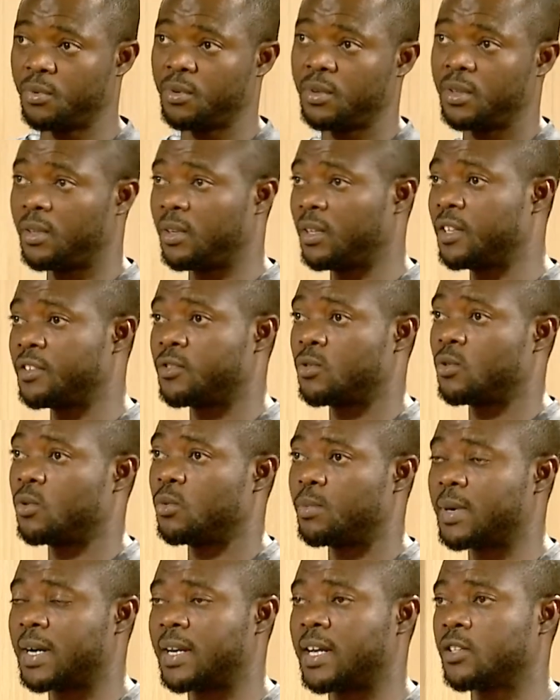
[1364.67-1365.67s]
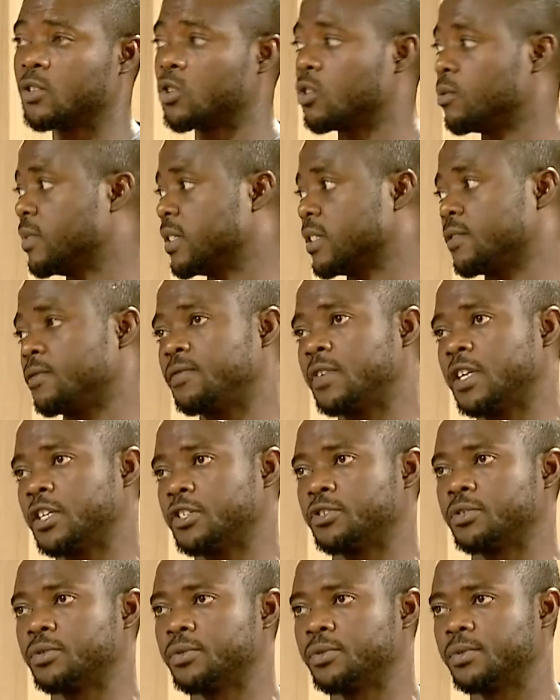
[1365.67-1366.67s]
leads to bad outcome is
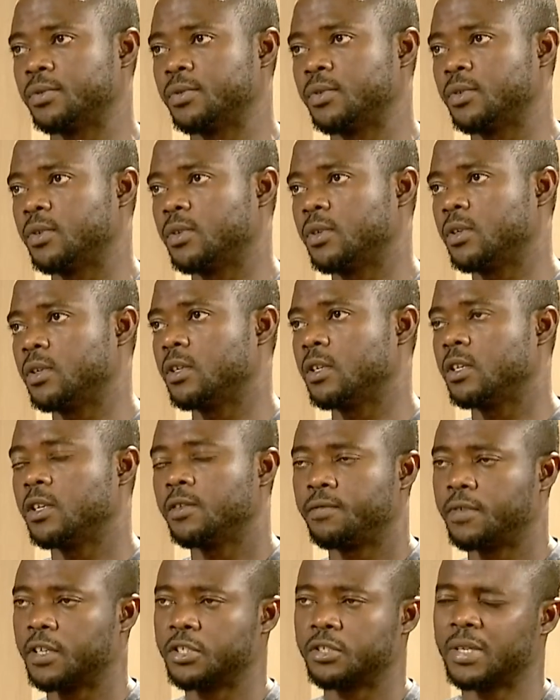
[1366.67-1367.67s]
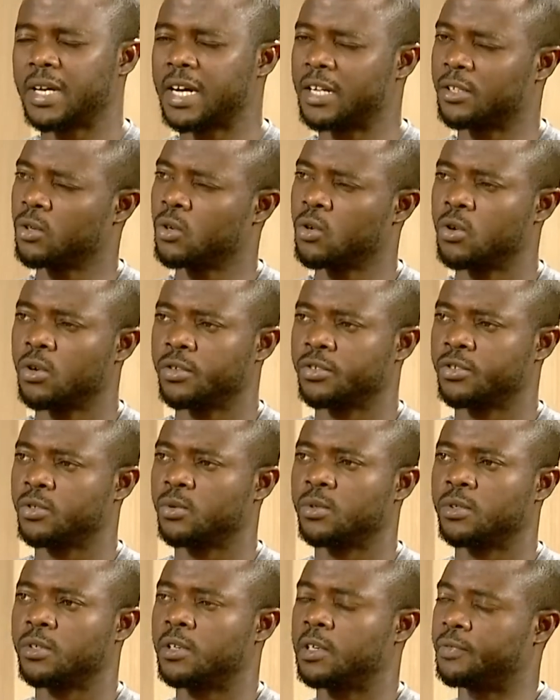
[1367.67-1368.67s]
infection. Infection, at all costs, you
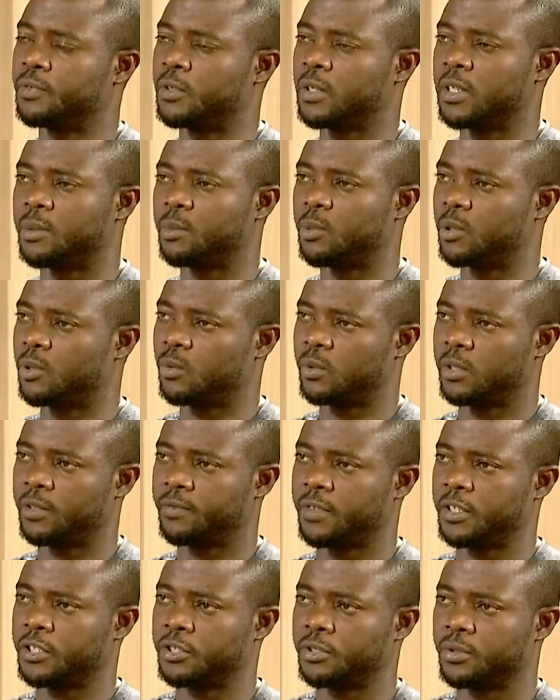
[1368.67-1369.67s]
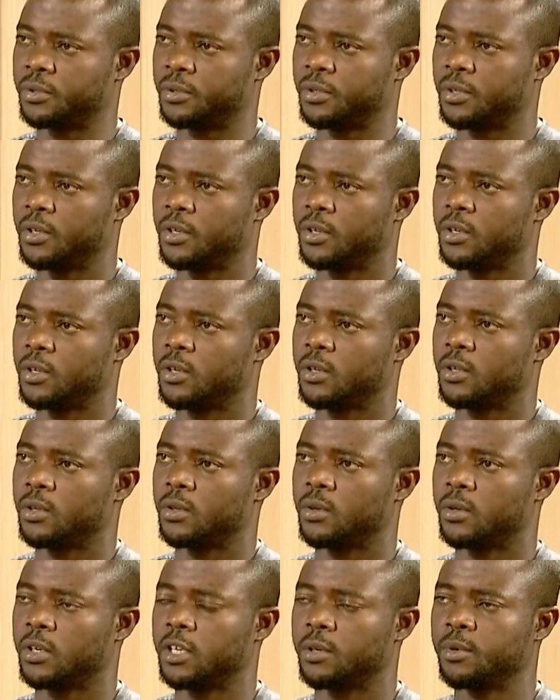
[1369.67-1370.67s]
want to avoid burn wound infection.
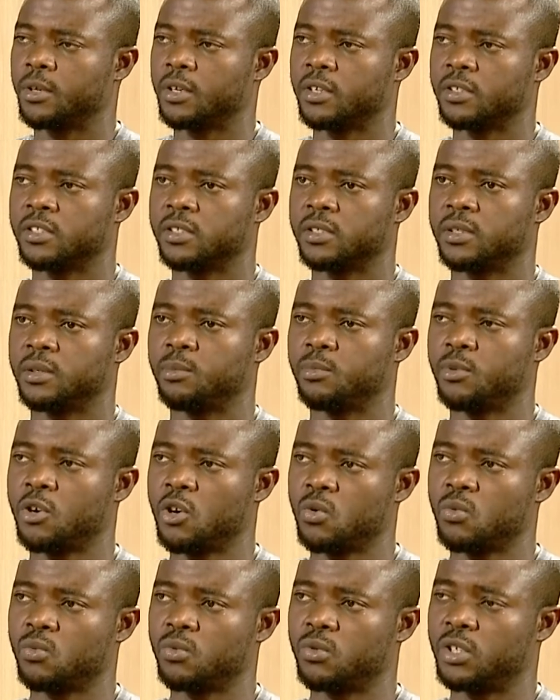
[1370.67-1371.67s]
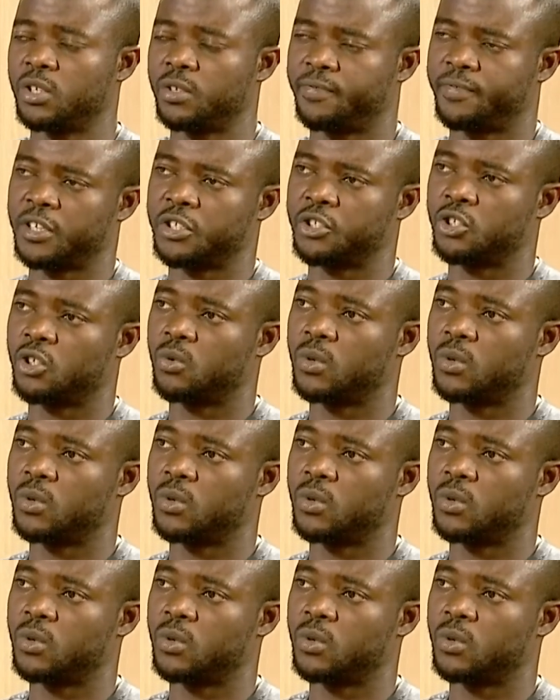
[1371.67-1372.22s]
Okay, because the burn wound infection will